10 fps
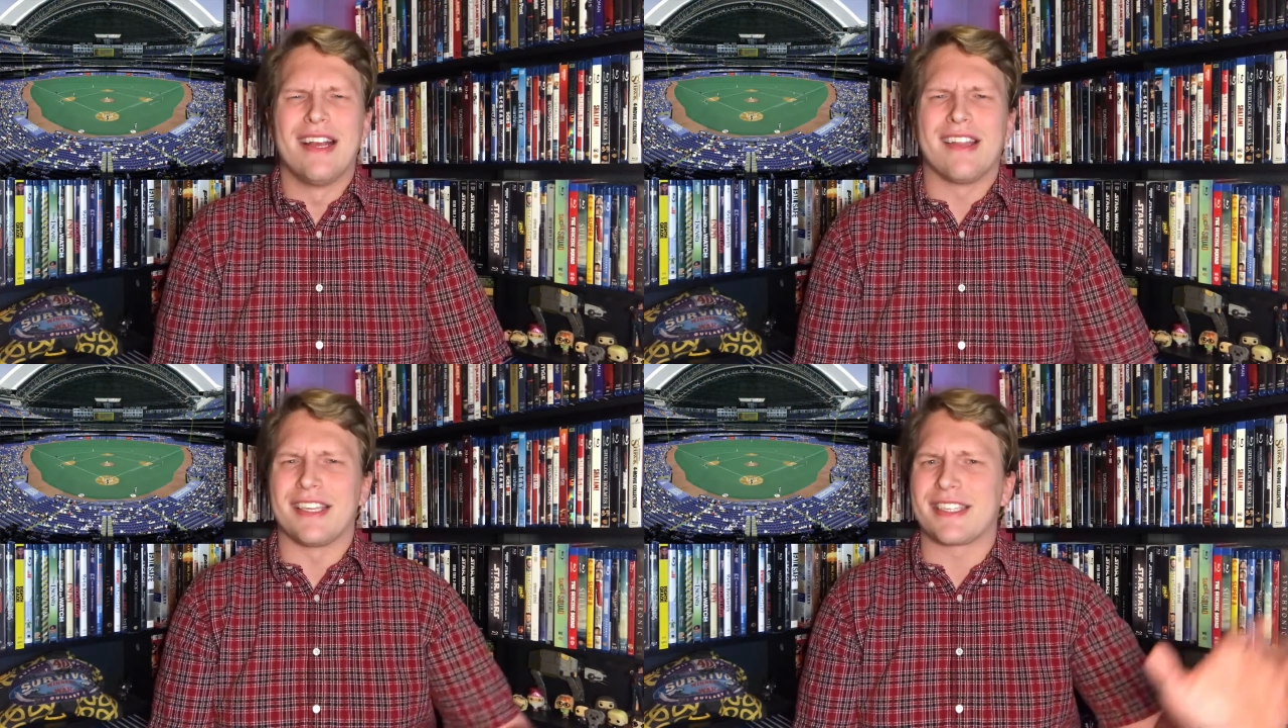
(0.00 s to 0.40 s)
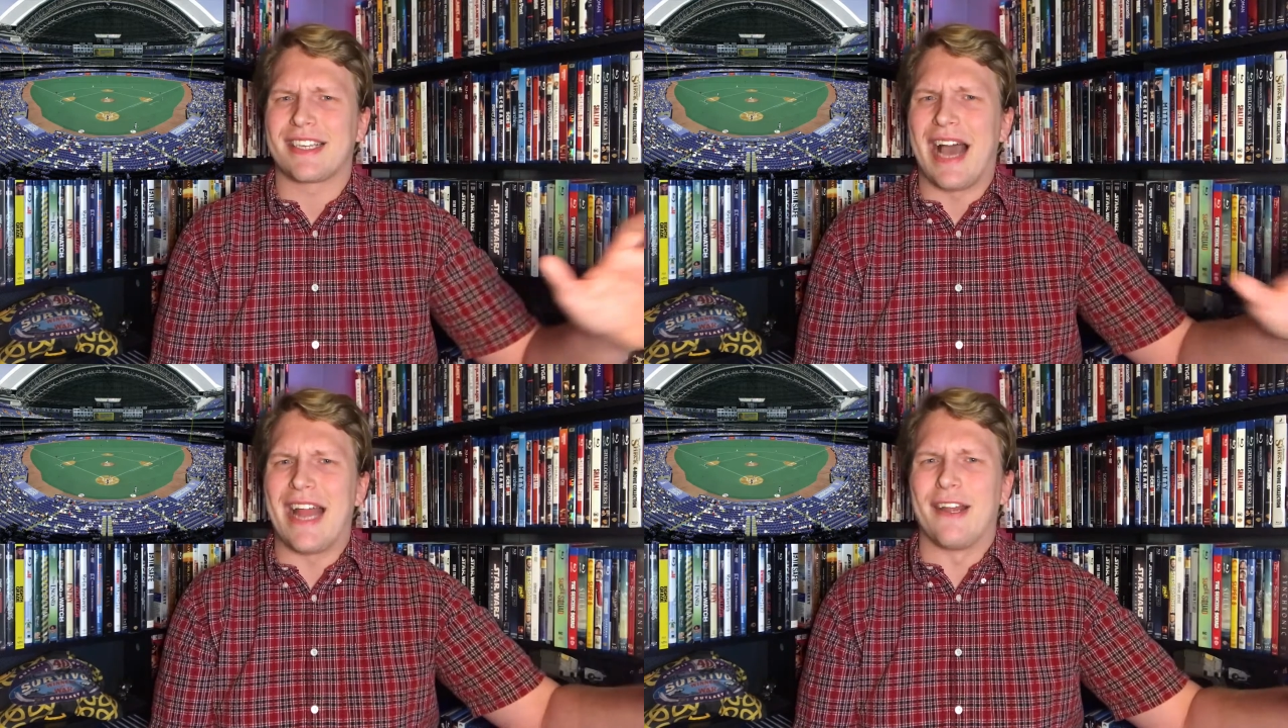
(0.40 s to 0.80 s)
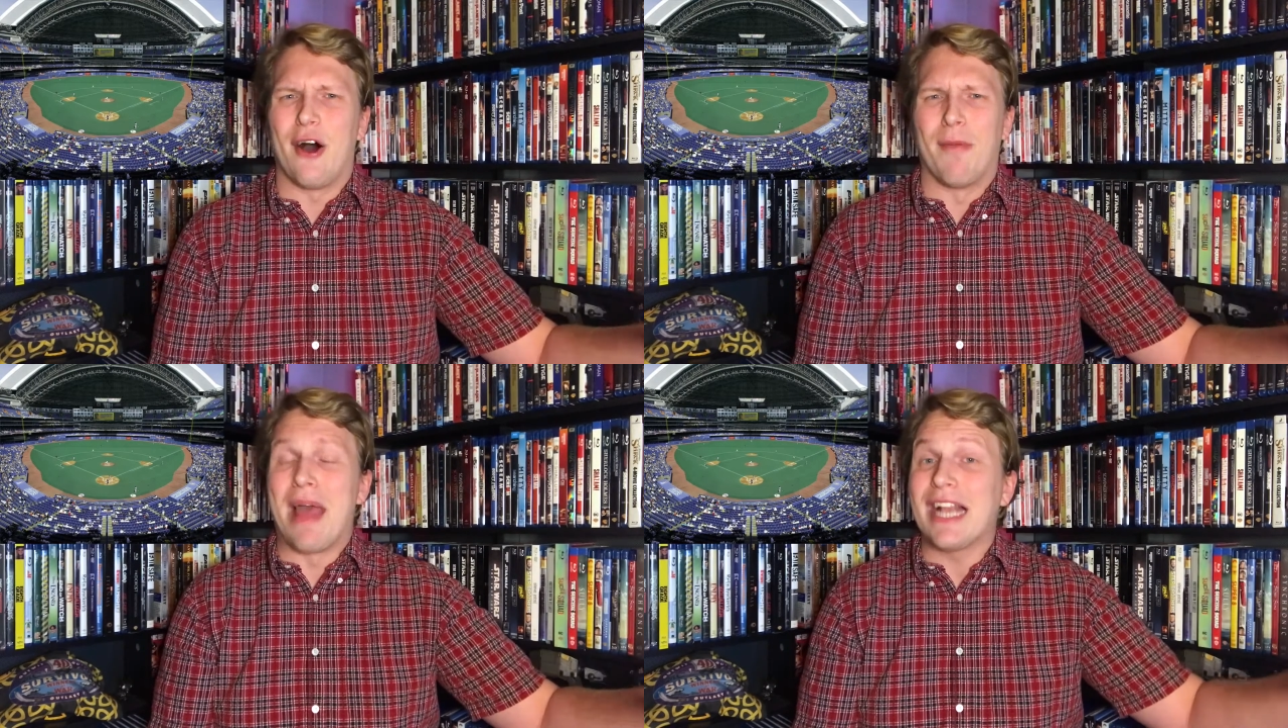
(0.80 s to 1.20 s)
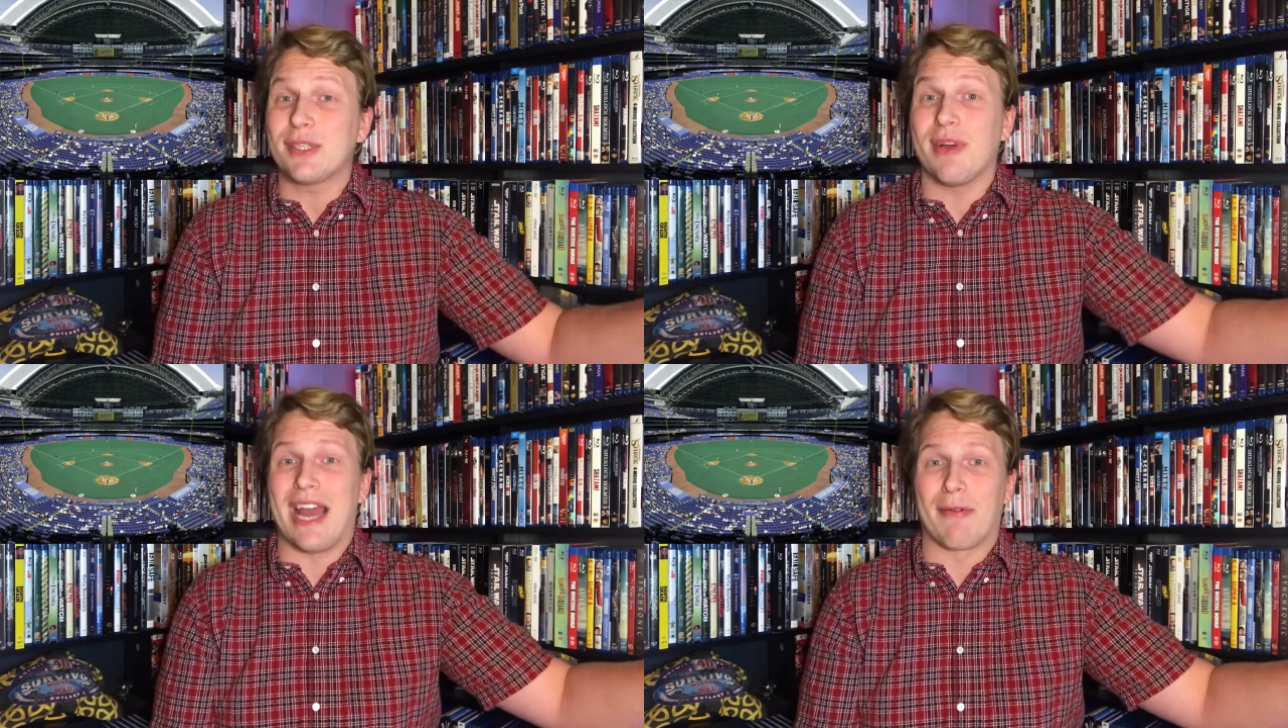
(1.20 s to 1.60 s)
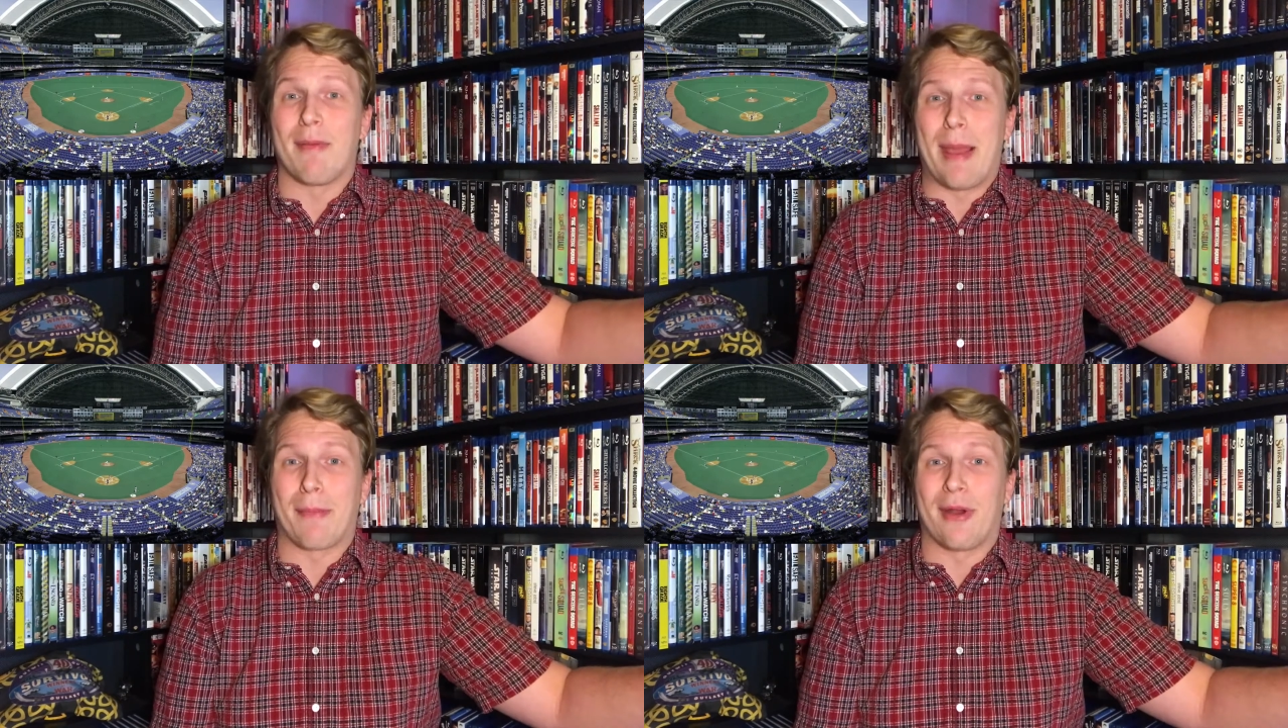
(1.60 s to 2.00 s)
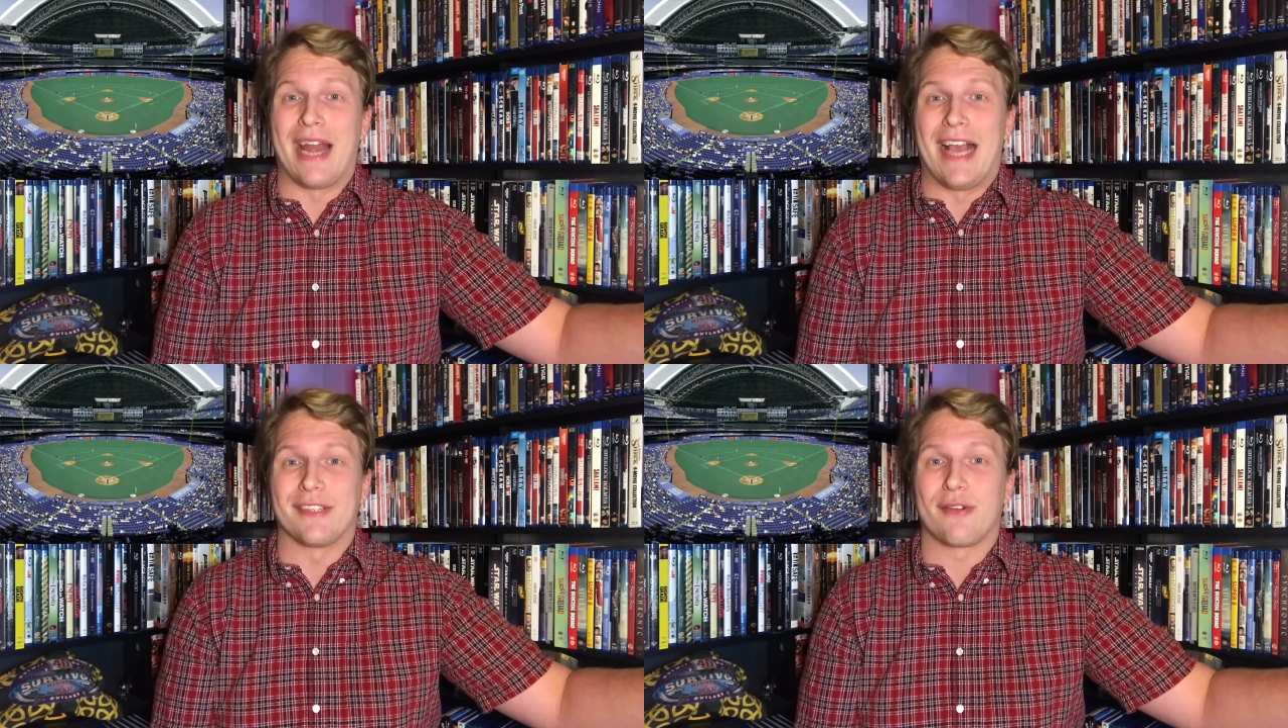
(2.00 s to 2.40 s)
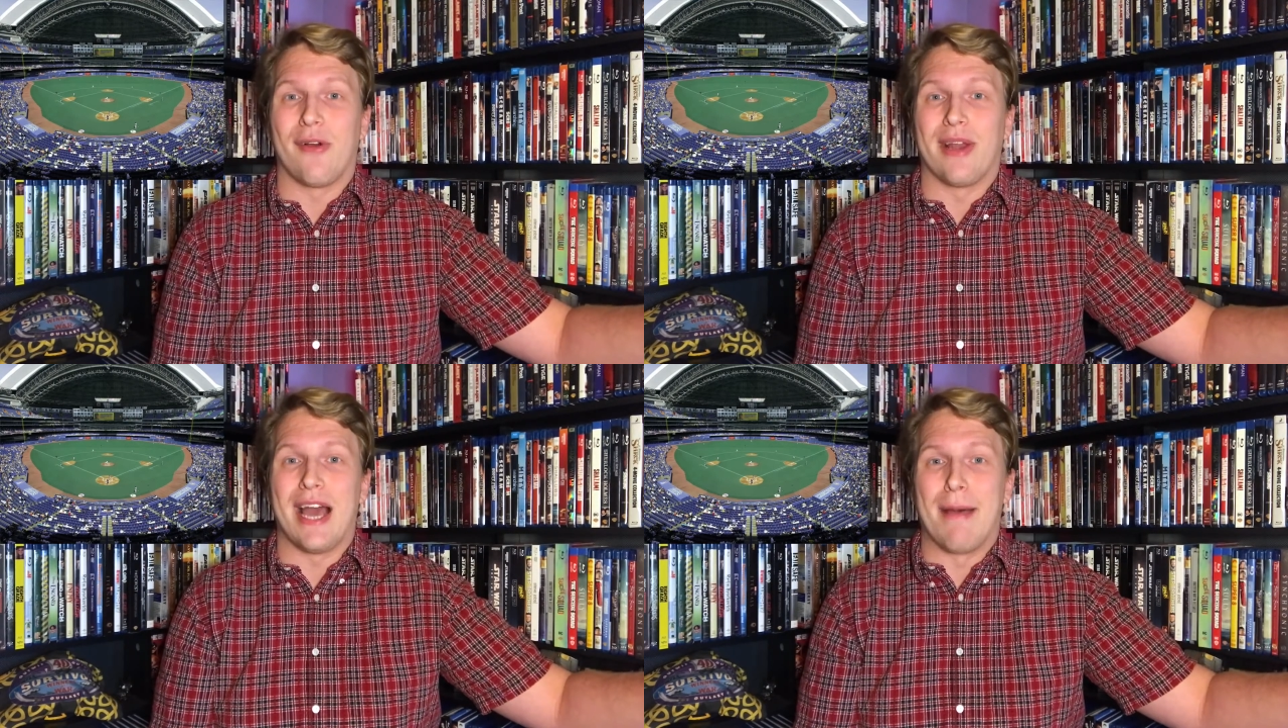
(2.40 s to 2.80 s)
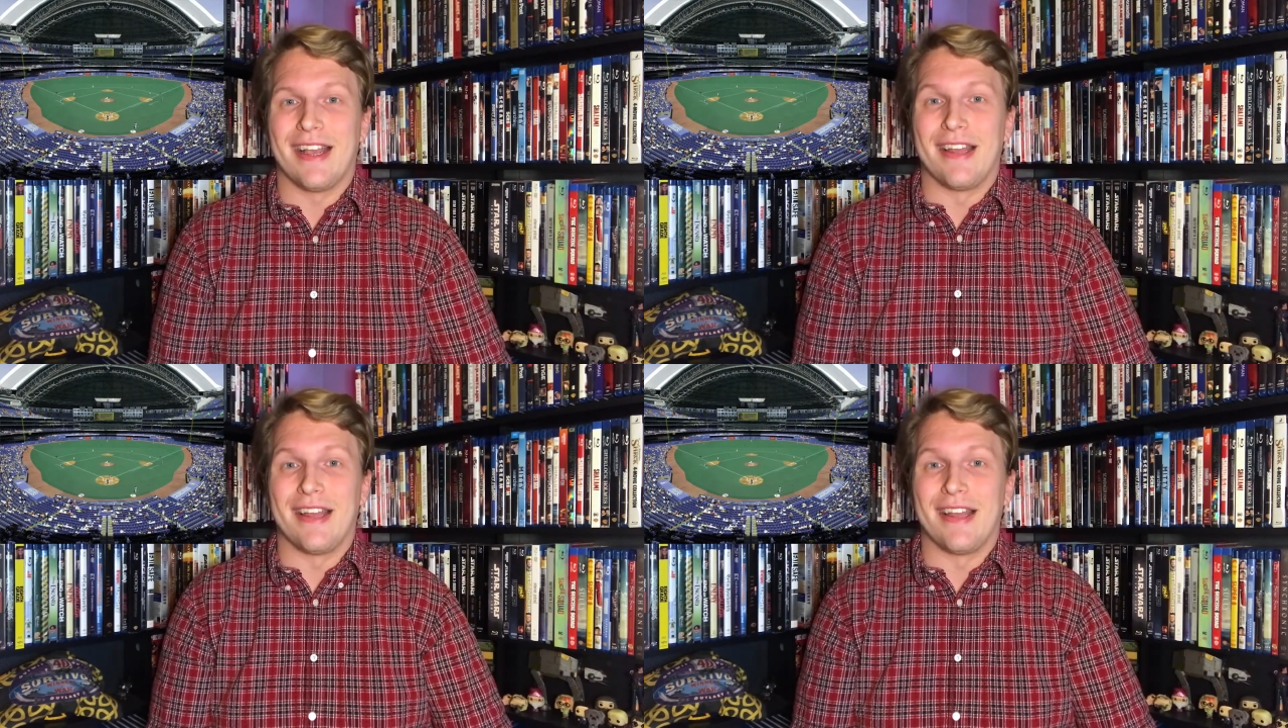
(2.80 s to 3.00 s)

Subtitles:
The Sky Dome. That's what I remember it as growing up.